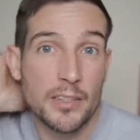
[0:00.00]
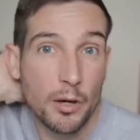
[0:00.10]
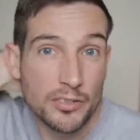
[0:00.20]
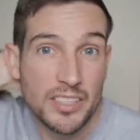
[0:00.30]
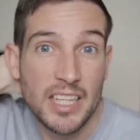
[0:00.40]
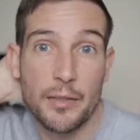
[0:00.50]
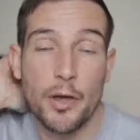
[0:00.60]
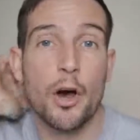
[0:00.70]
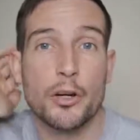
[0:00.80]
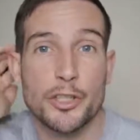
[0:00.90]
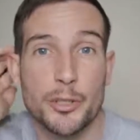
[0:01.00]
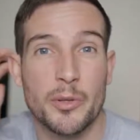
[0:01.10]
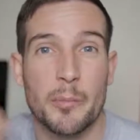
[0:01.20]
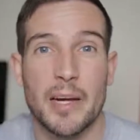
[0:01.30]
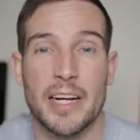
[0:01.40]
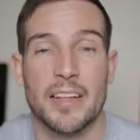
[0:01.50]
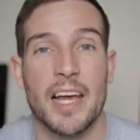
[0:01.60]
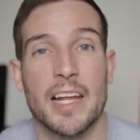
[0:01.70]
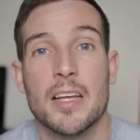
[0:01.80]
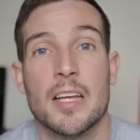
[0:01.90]
you always see like the horseshoe at the back of the
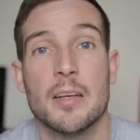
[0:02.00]
head,